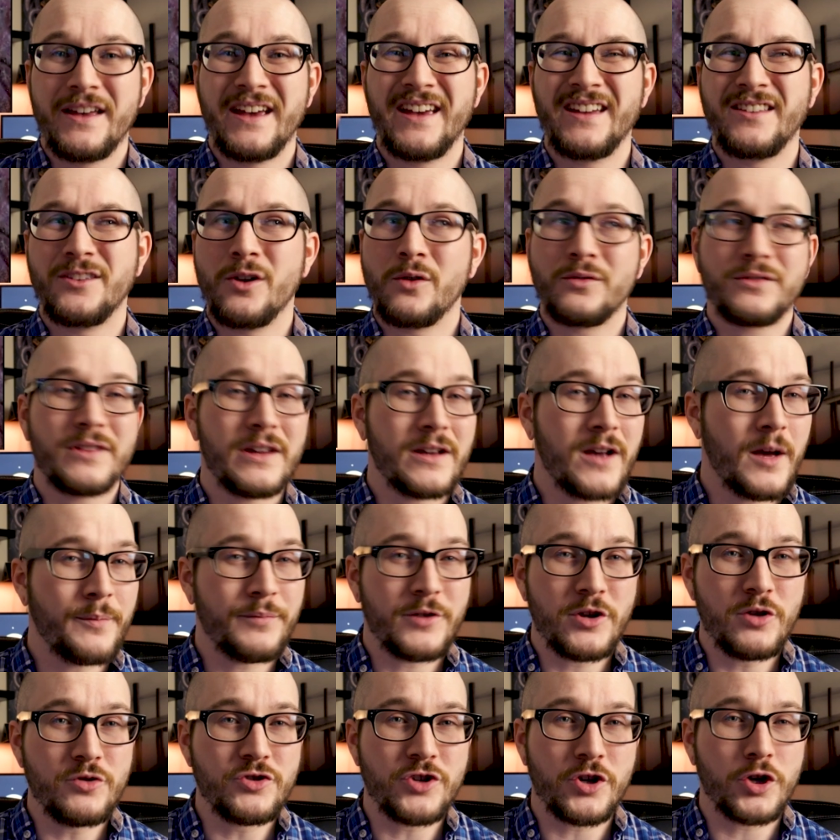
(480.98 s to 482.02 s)
They don't take
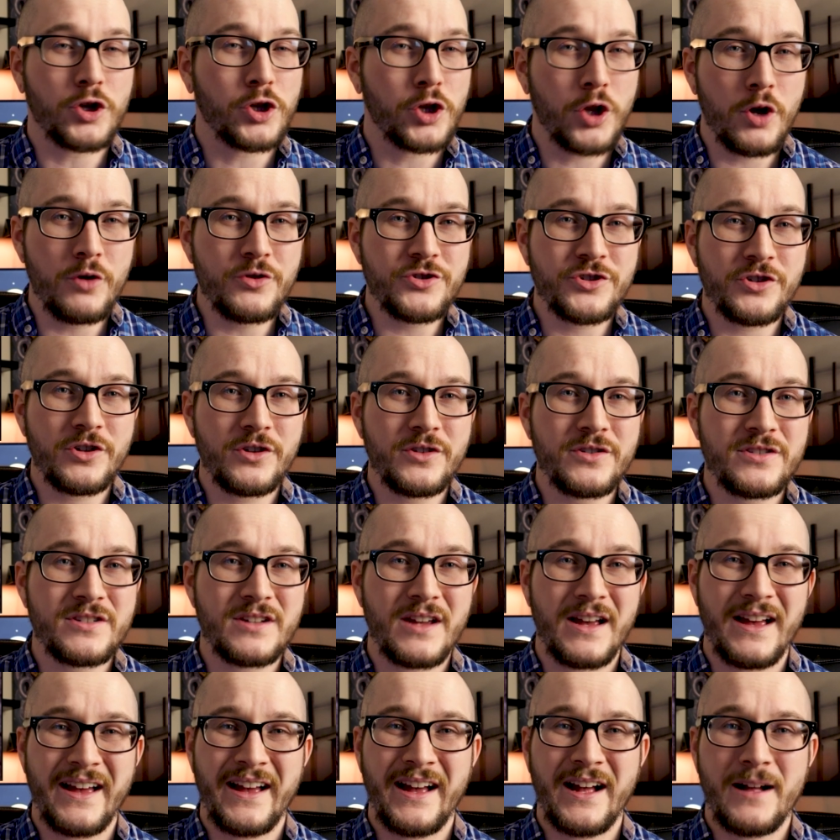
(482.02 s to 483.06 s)
up huge
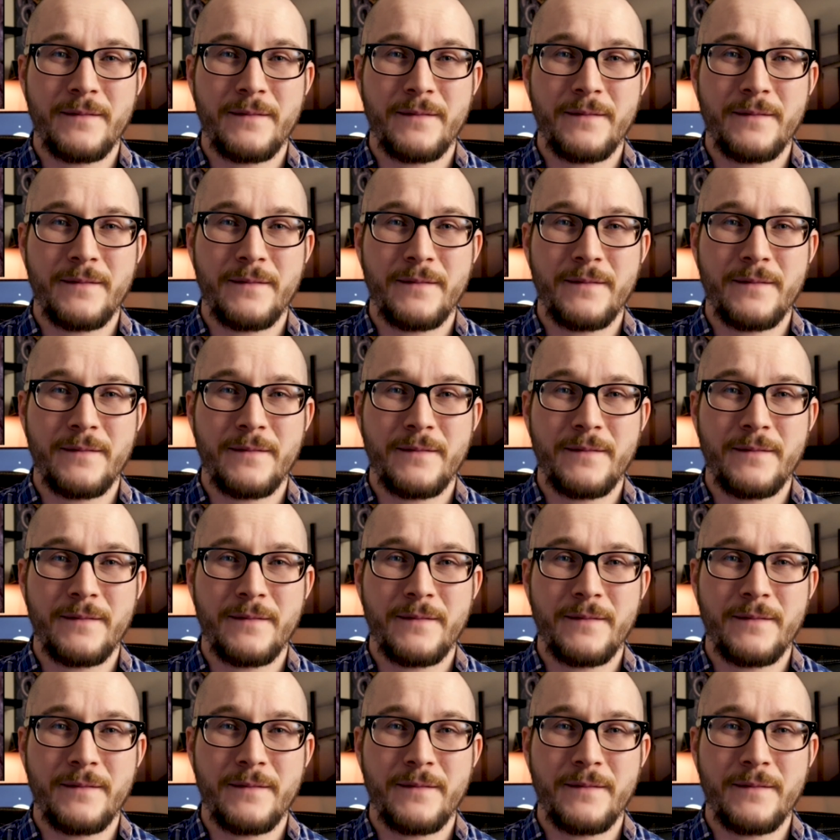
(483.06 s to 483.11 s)
enclosures.